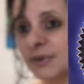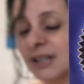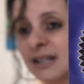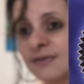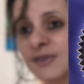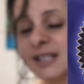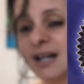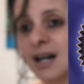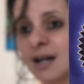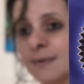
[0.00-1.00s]
beliefs
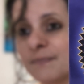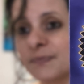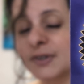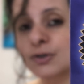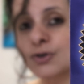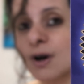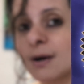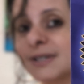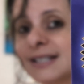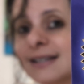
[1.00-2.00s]
um,
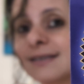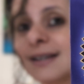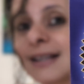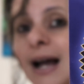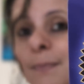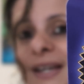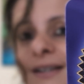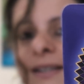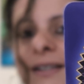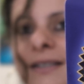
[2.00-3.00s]
traumas things like that
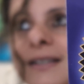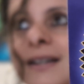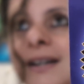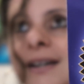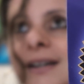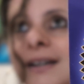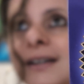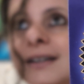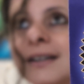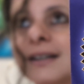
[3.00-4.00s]
because it's
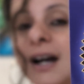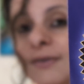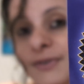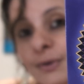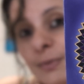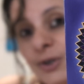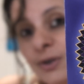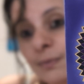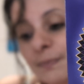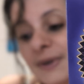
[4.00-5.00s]

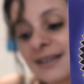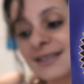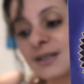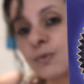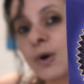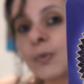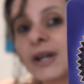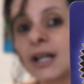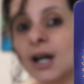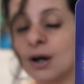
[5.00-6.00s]
comfortable because it's what
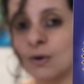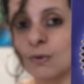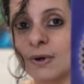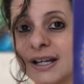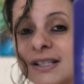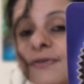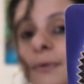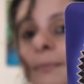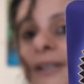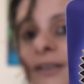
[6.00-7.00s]
we know, it's
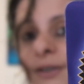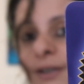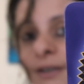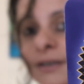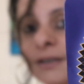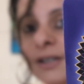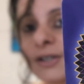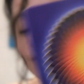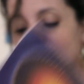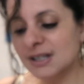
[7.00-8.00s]
familiar.
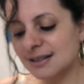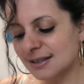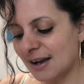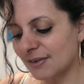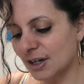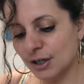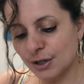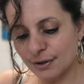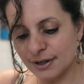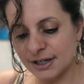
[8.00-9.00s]
So, this is having a
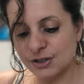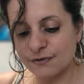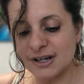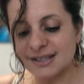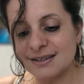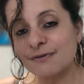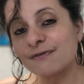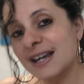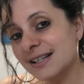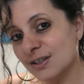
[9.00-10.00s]
courage for us to
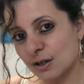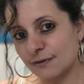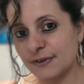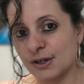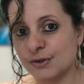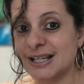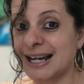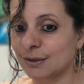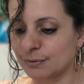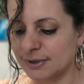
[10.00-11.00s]
face our fears
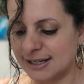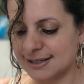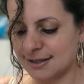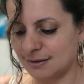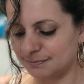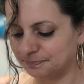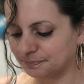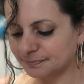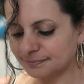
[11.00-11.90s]
and release them.